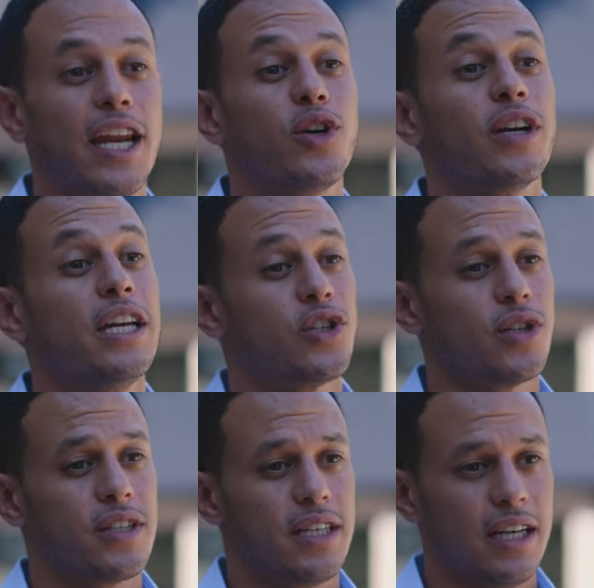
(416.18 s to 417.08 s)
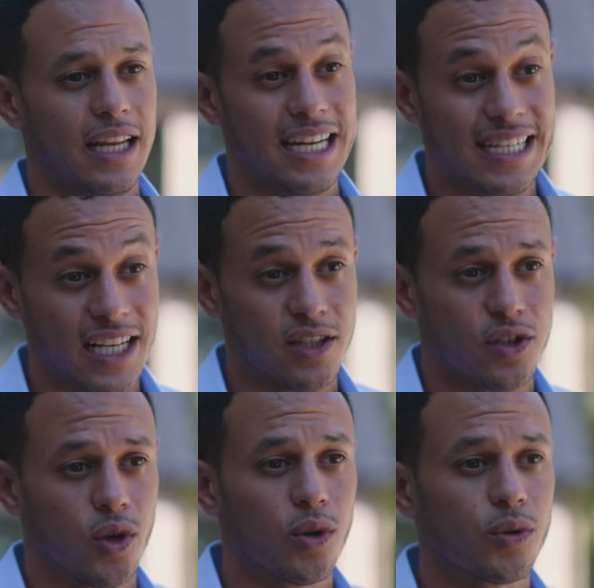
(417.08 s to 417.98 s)
and you're interested in a Tesla
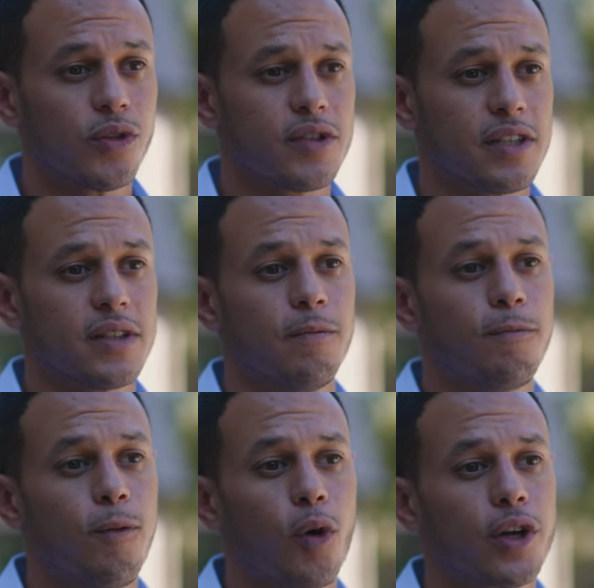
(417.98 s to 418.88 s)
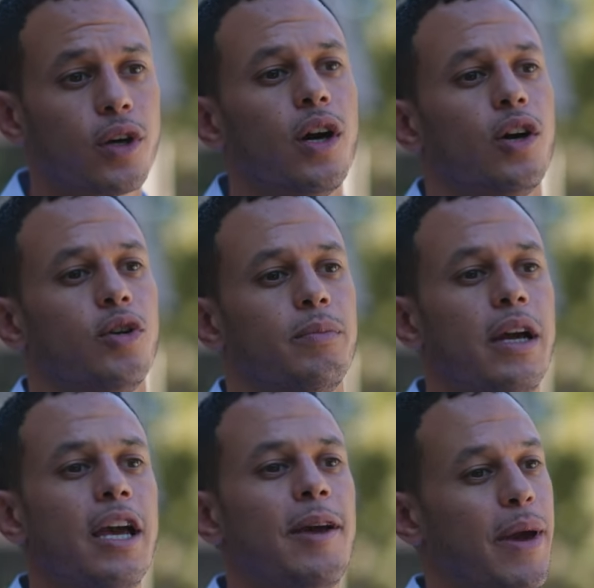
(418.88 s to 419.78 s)
solar roof system for your home,
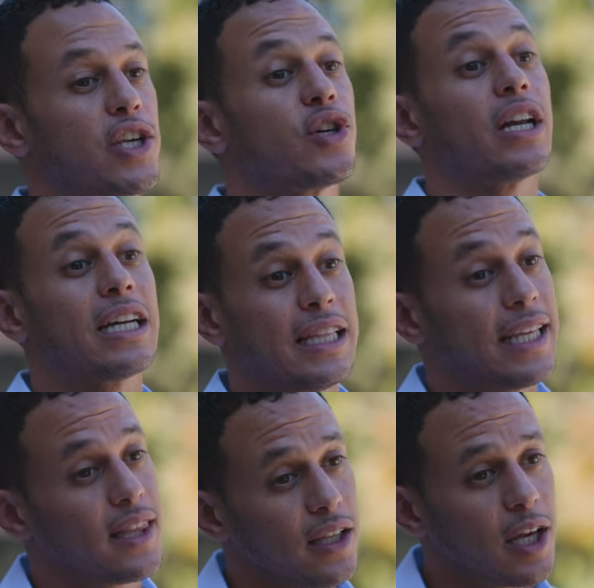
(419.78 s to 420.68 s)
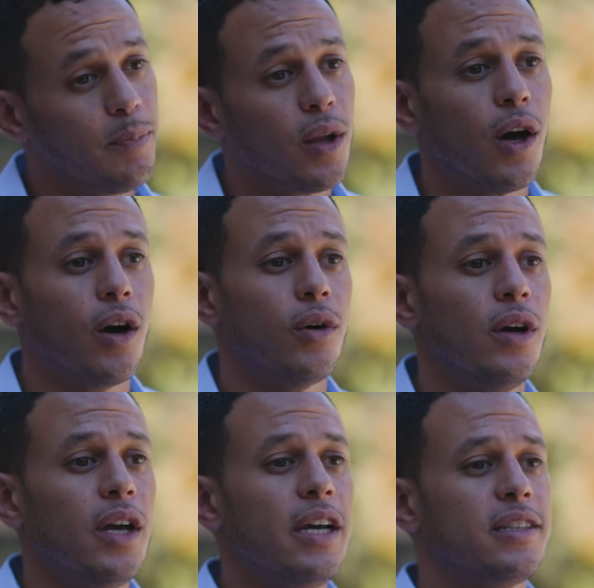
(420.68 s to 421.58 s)
make sure to click the link below
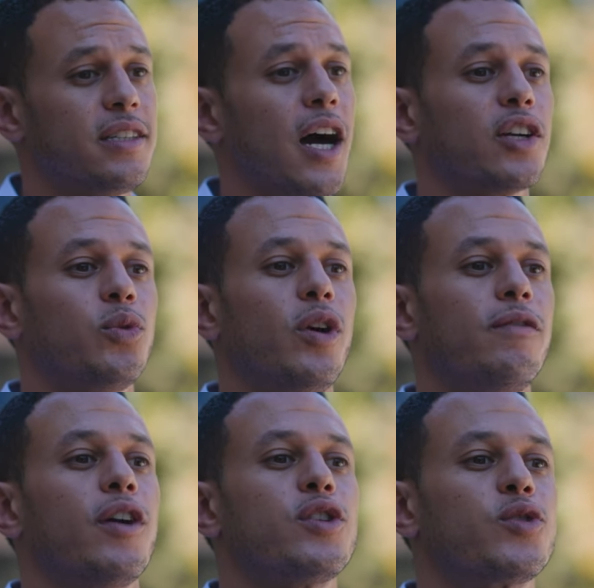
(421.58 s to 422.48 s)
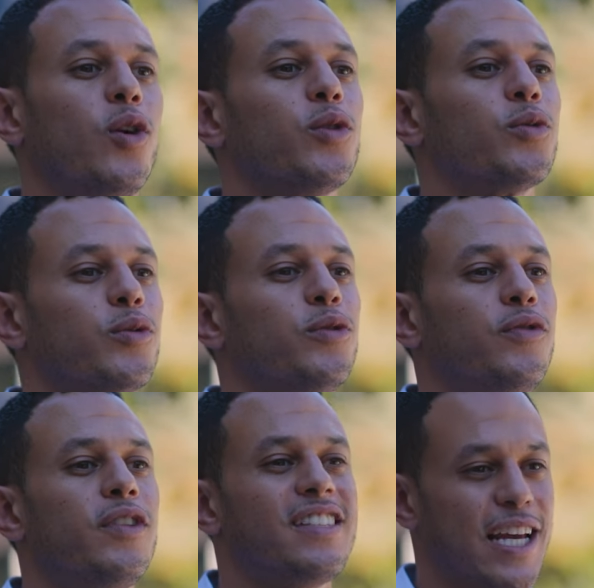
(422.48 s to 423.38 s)
to talk to one of our solar
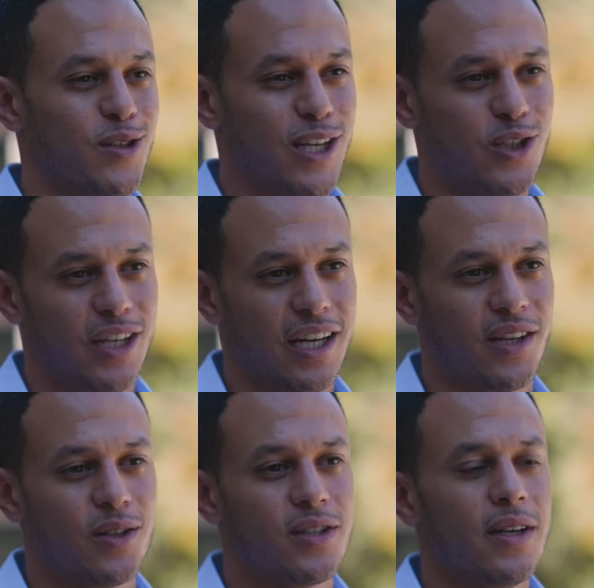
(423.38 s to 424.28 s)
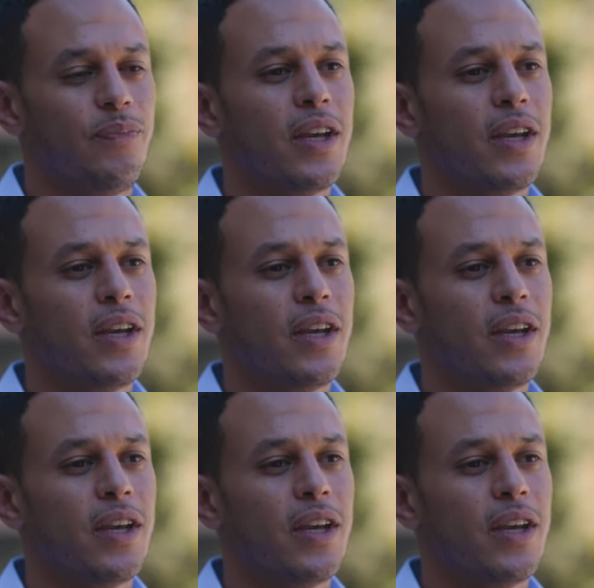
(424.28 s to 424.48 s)
roof sales engineers